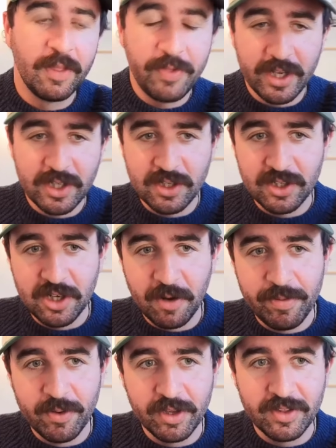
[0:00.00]
And that's going to start
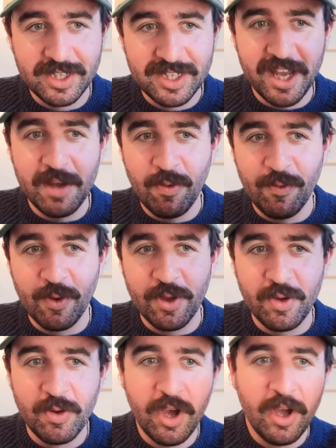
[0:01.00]
building this table for
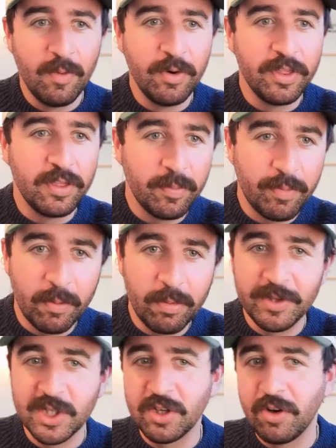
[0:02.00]
you with the
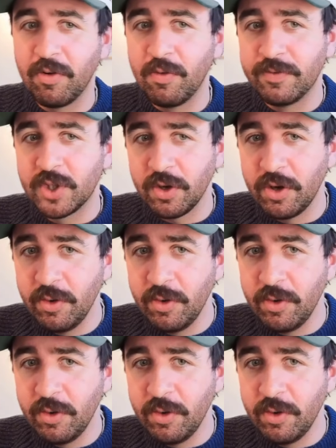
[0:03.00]
problem it solves,